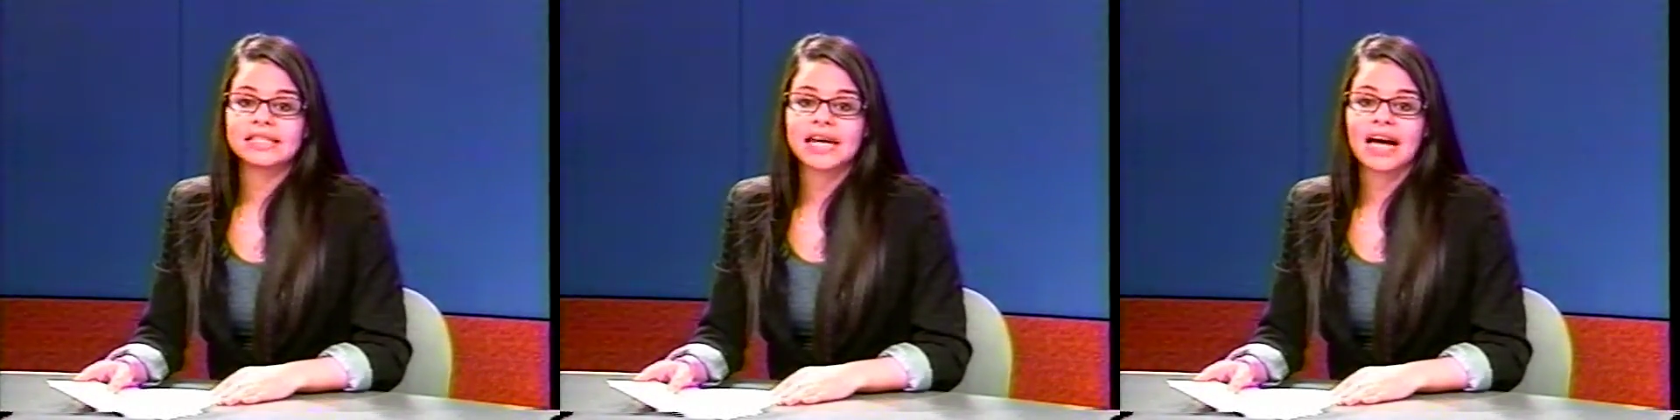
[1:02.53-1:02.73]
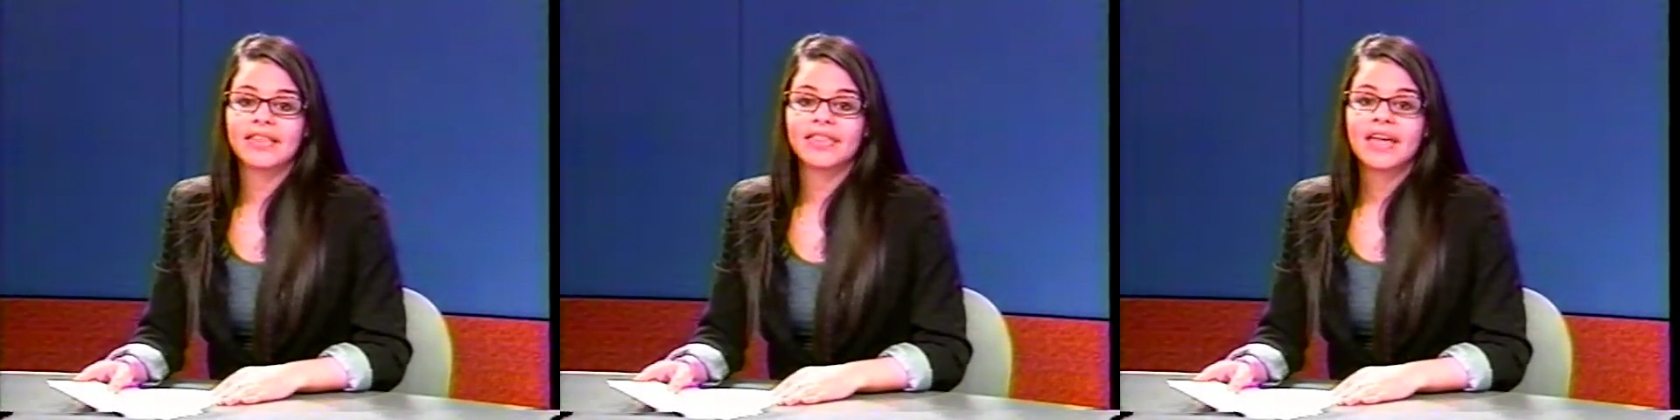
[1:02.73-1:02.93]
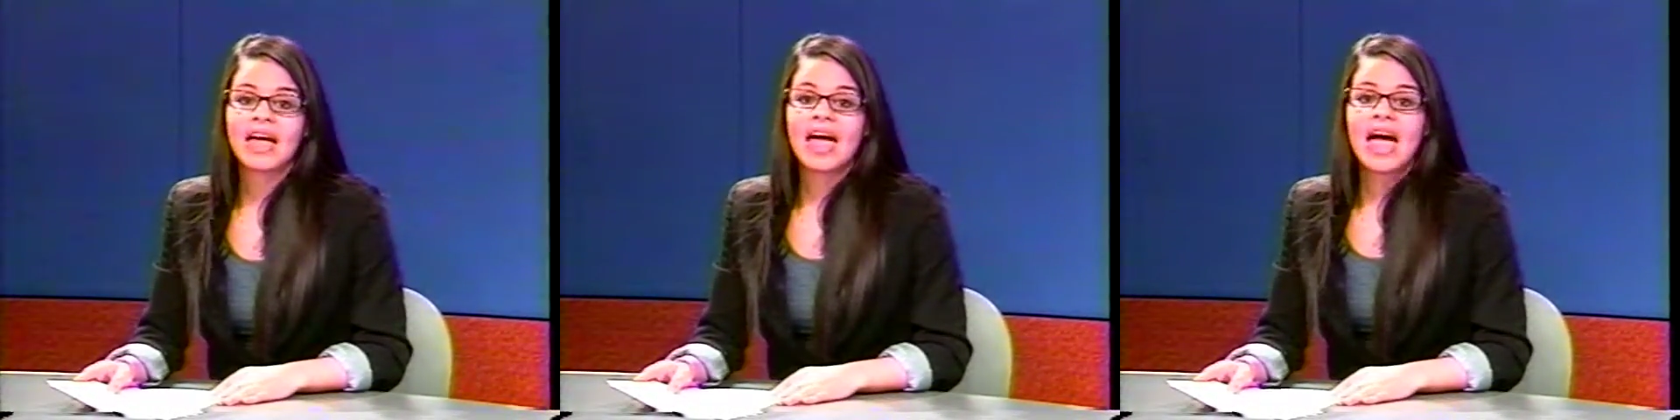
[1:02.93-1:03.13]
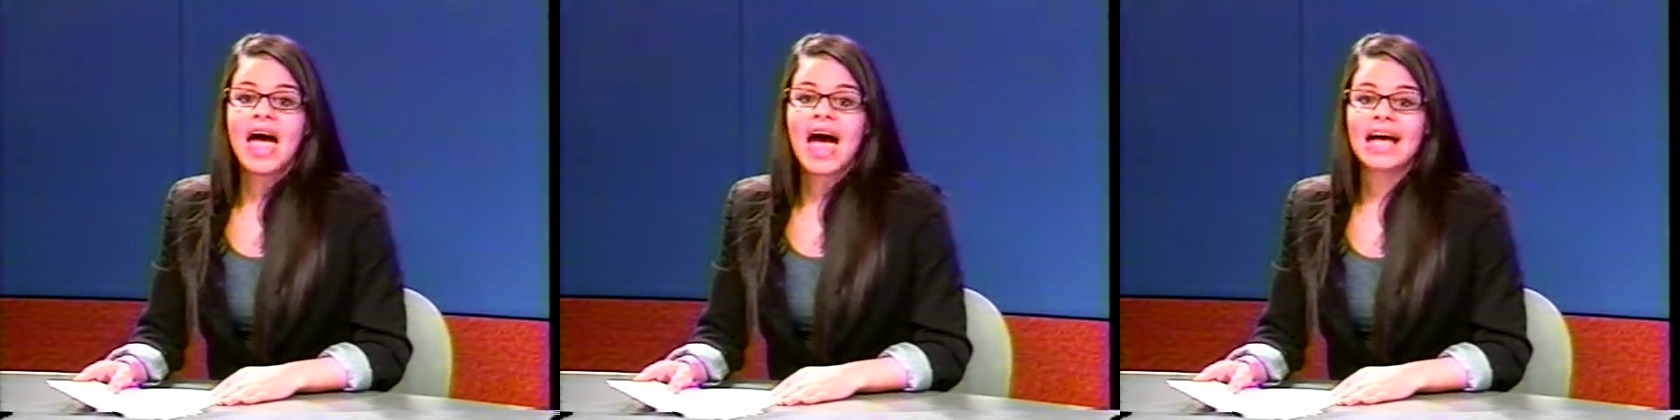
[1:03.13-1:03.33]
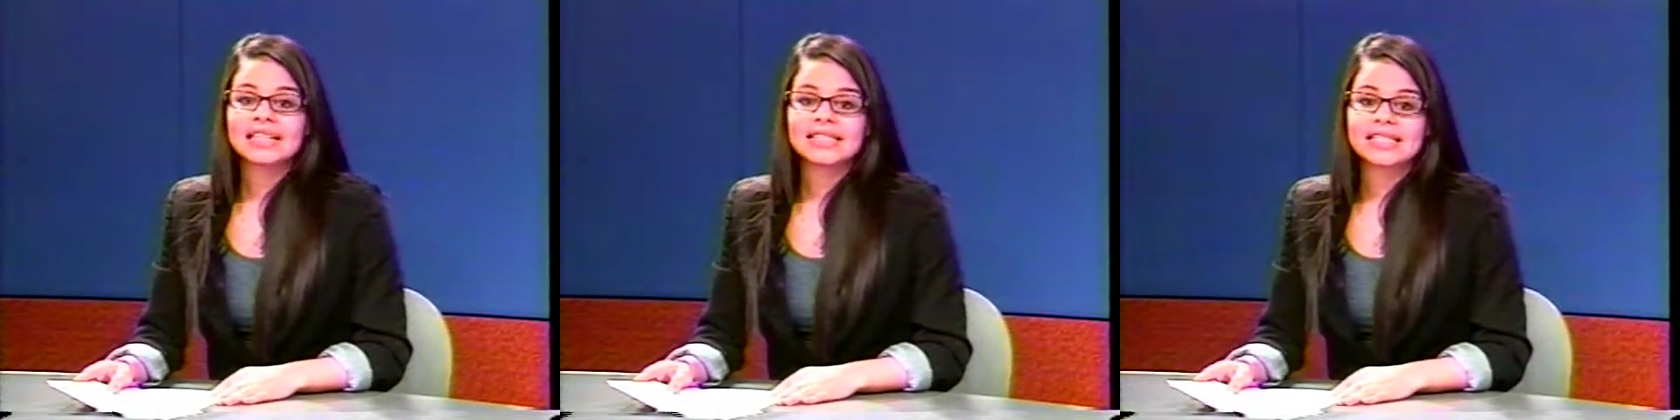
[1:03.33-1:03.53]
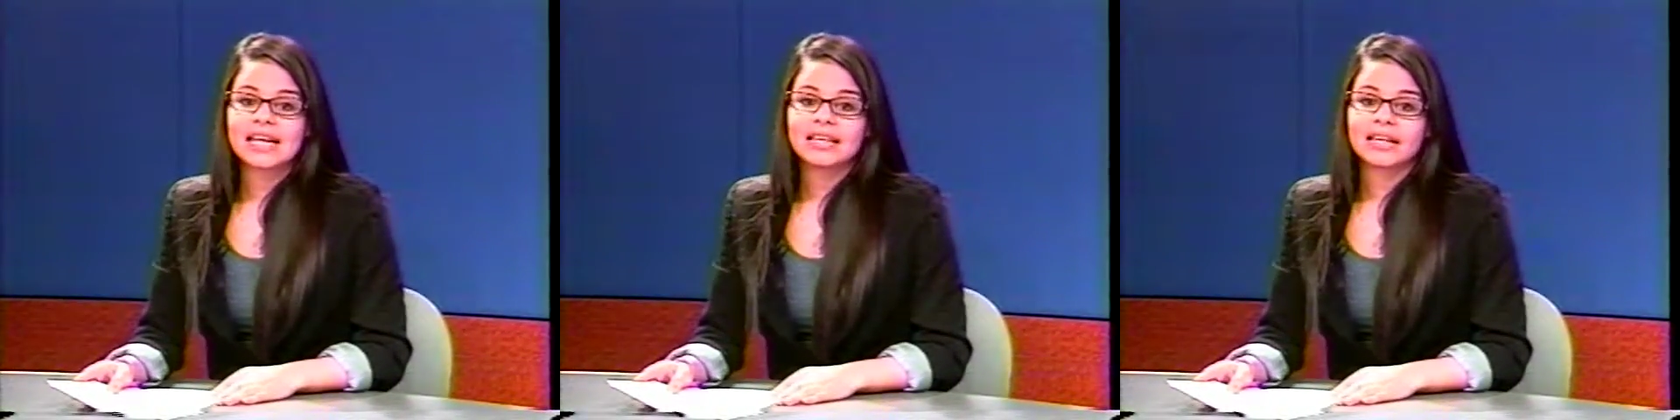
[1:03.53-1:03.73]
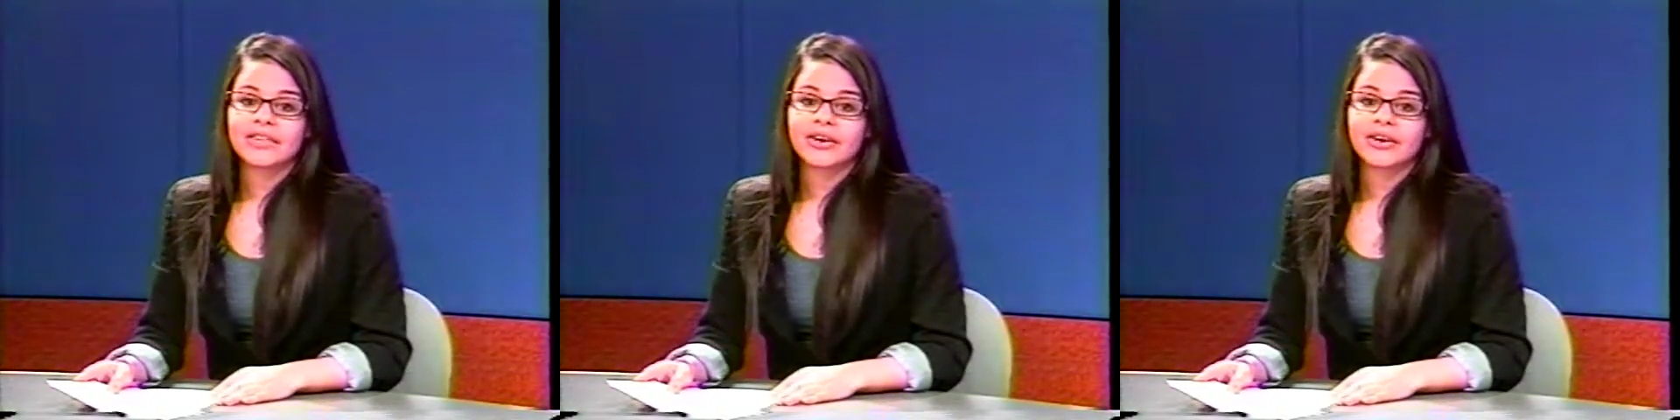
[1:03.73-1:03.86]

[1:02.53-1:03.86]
death and sending their